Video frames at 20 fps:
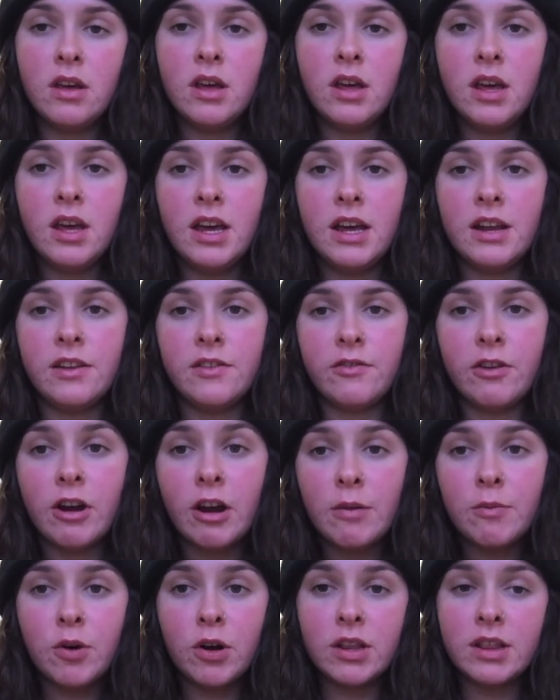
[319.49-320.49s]
It is
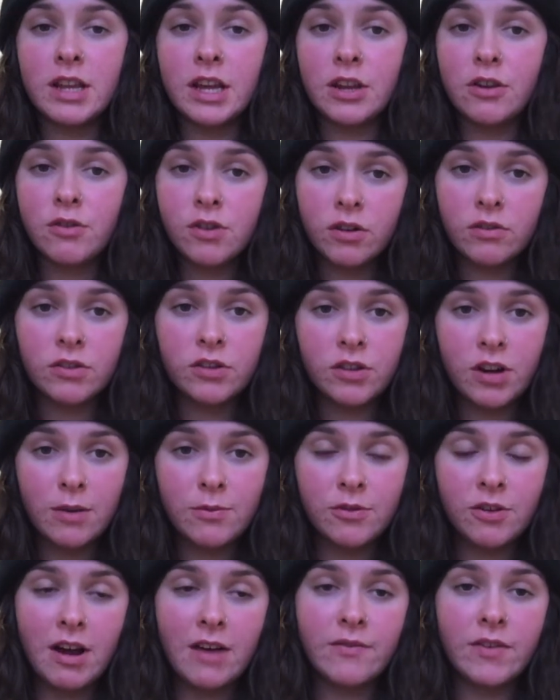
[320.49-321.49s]
very important that you don't stop
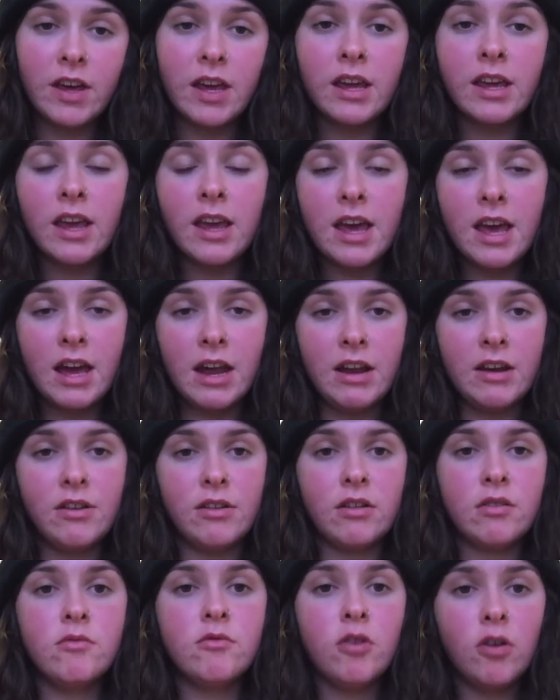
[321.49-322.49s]
traffic and